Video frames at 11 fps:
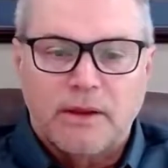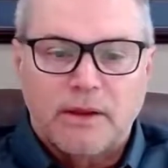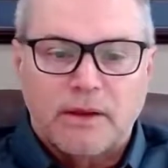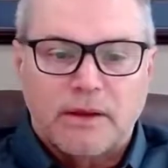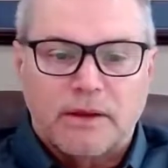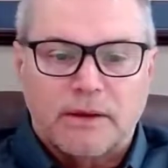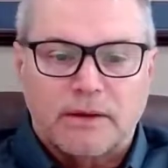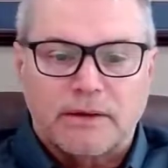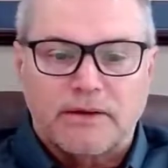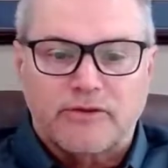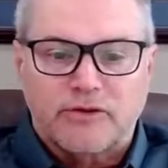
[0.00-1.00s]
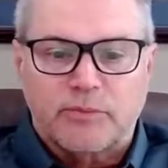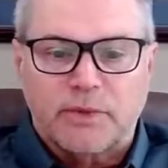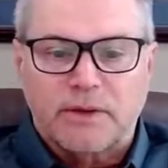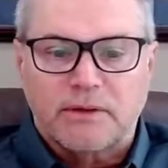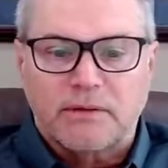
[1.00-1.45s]
And it's just
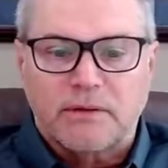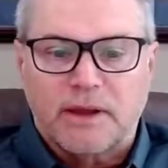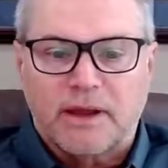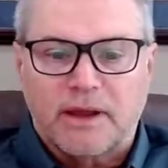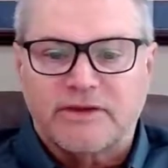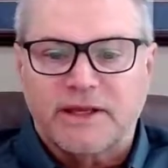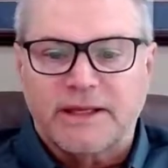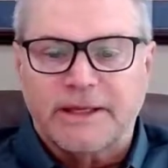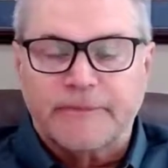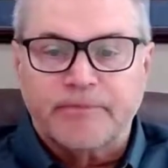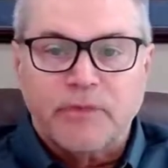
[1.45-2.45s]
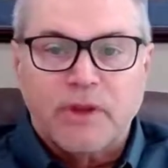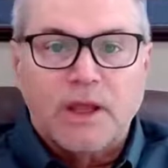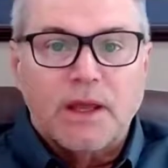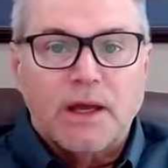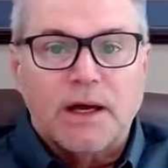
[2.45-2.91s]
been outstanding.
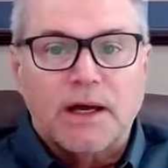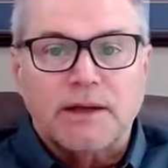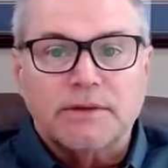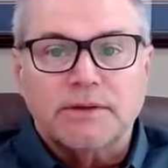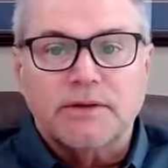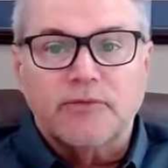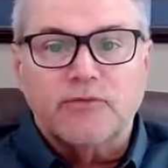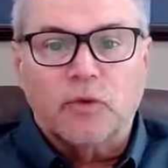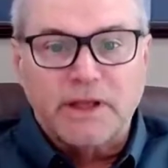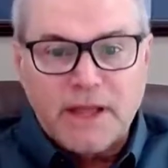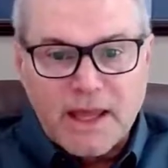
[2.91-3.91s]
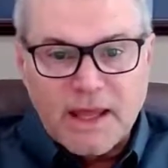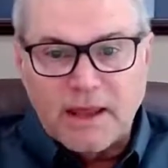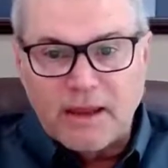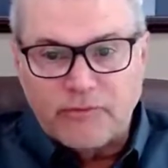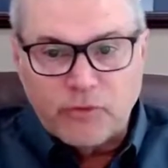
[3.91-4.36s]
For
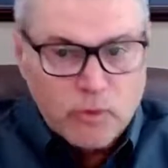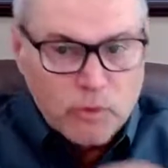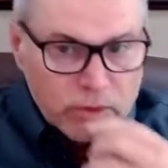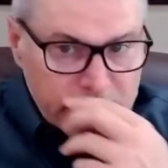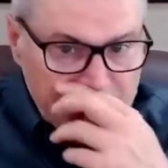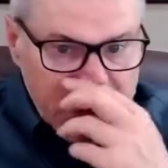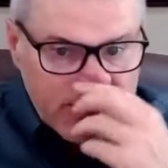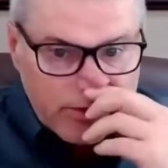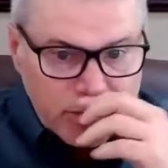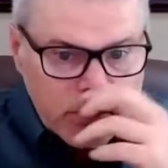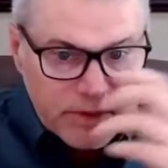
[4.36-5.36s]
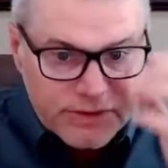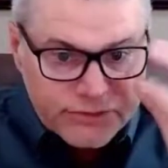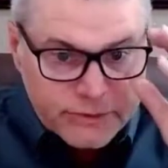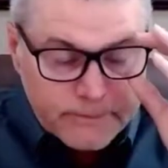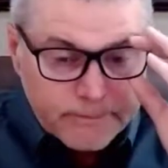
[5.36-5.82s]
today, if you want to ask a
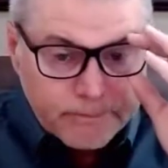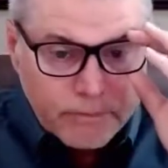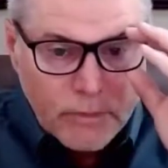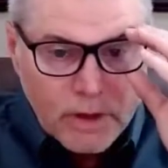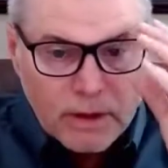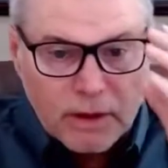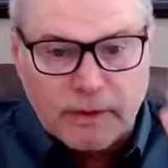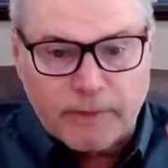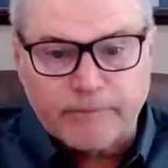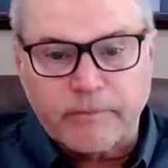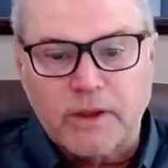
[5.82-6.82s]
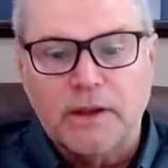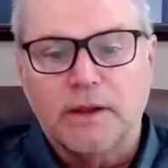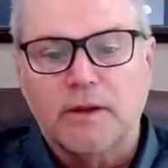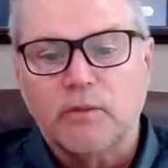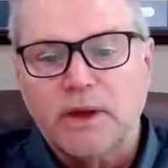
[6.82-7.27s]
question
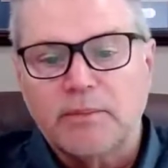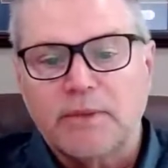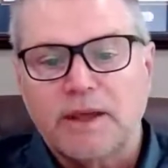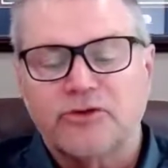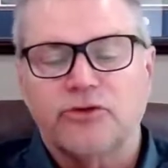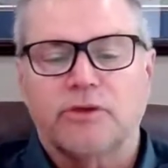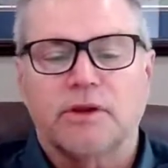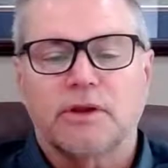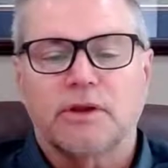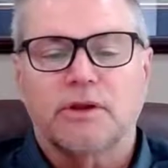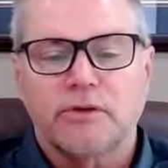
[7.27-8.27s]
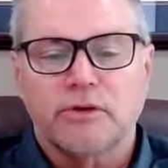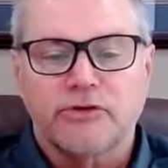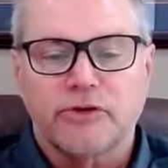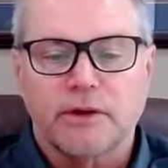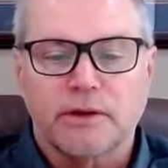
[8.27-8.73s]
in the WebEx, you can go. There's
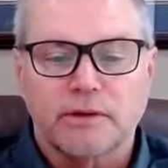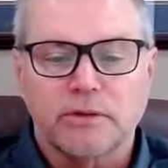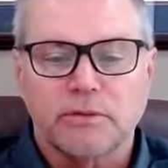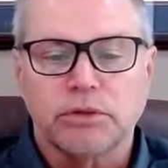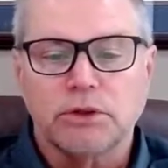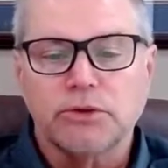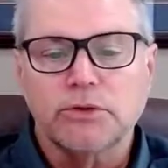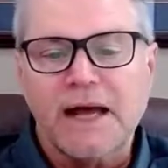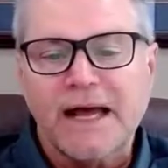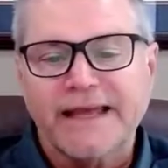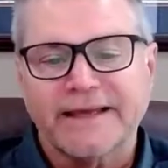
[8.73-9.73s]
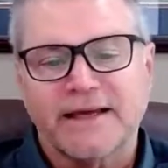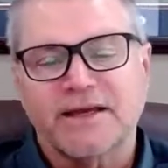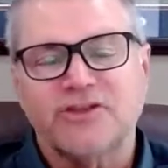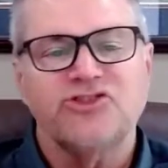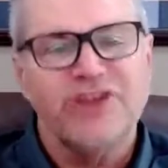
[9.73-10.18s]
a little blue
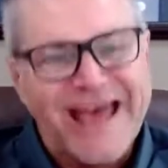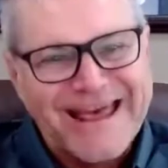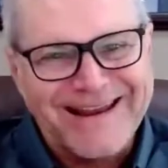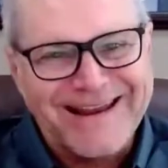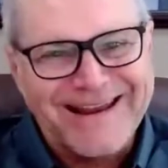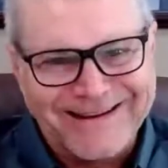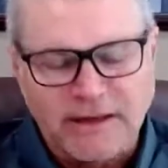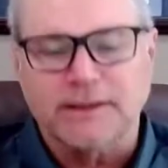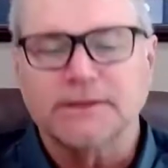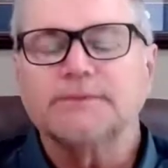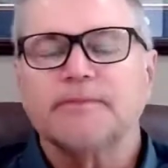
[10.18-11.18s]
icon, chat icon.